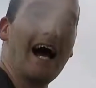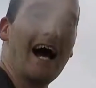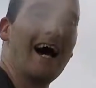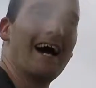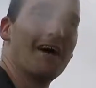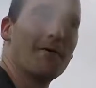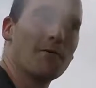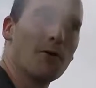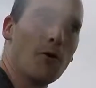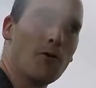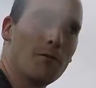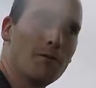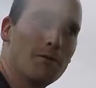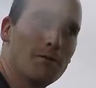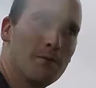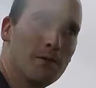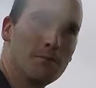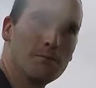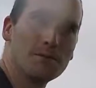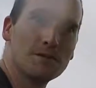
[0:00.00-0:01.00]
Hi, I'm Colby
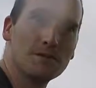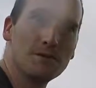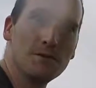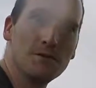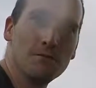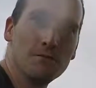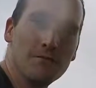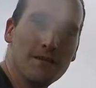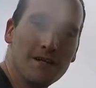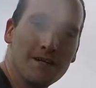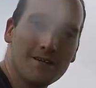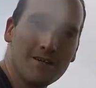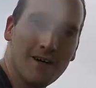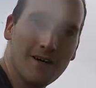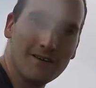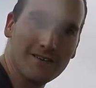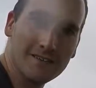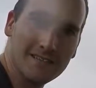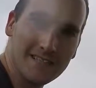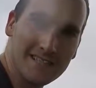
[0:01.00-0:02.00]
Pope, student
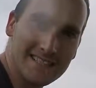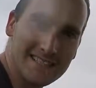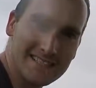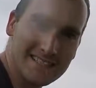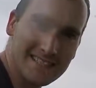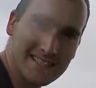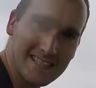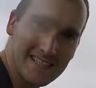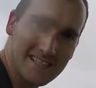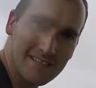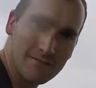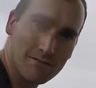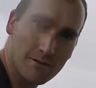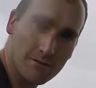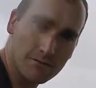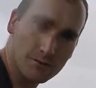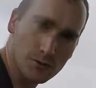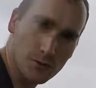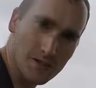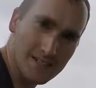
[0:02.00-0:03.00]
meteorologist for
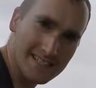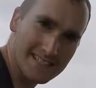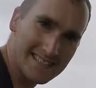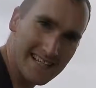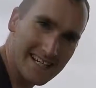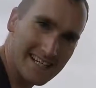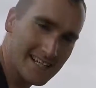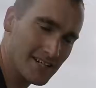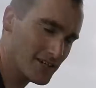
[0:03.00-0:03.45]
Florida State